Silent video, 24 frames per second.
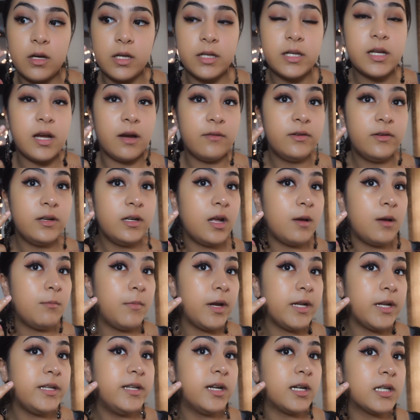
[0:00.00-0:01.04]
It covered up
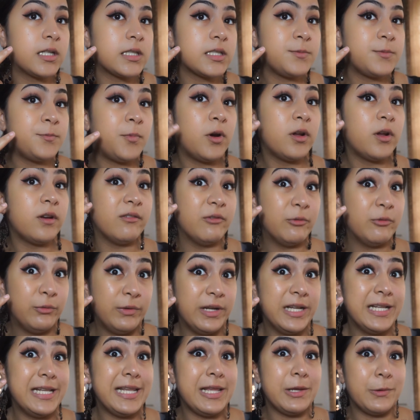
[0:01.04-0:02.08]
my dark spot
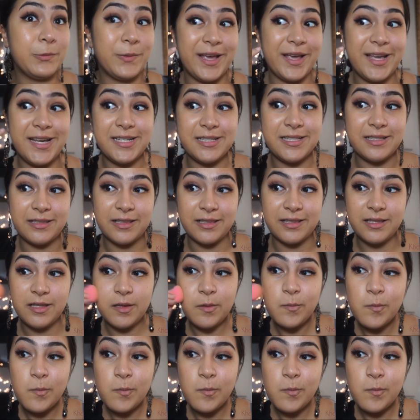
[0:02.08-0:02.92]
really well.